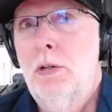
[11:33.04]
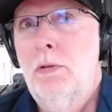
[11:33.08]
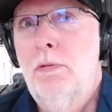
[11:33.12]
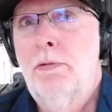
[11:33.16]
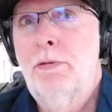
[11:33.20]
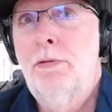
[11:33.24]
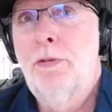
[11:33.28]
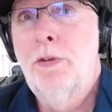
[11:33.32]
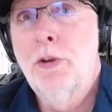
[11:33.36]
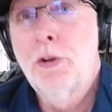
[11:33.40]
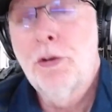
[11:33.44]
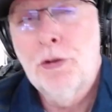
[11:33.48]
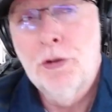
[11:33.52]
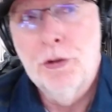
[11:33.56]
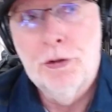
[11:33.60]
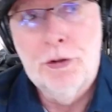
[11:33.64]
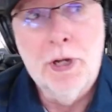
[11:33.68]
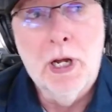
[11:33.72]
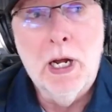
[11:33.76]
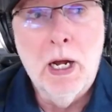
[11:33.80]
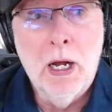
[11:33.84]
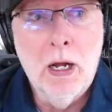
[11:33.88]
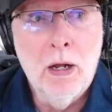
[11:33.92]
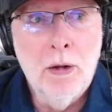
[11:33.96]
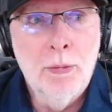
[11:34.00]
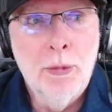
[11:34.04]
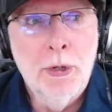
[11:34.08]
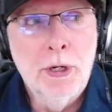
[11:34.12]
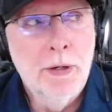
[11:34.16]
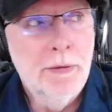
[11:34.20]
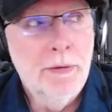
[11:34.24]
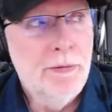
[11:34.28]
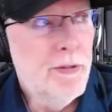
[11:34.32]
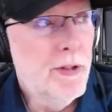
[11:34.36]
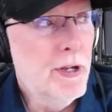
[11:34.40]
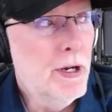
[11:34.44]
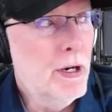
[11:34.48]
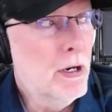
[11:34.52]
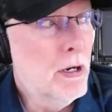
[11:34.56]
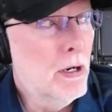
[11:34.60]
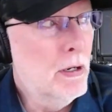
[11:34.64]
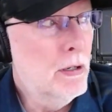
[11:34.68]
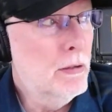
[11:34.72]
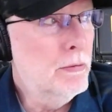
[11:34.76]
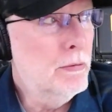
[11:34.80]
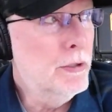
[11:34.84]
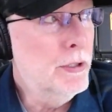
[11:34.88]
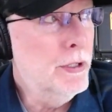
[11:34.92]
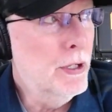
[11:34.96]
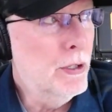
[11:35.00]
versatile. But if
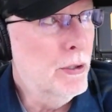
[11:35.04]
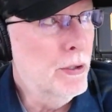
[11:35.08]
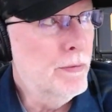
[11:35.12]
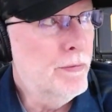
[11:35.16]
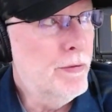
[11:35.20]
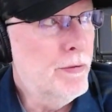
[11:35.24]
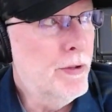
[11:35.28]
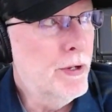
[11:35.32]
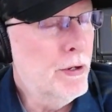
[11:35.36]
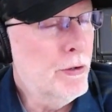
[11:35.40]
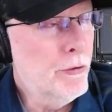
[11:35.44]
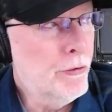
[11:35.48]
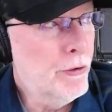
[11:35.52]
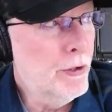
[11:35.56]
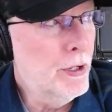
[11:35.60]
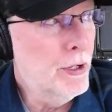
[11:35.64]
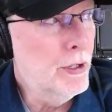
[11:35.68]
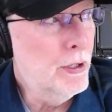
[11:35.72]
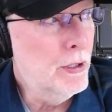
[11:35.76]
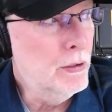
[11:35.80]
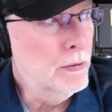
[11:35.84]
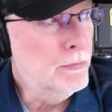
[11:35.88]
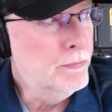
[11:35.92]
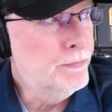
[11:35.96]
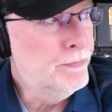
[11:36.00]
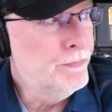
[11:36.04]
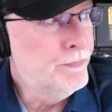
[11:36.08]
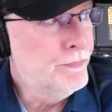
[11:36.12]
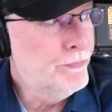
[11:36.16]
there's a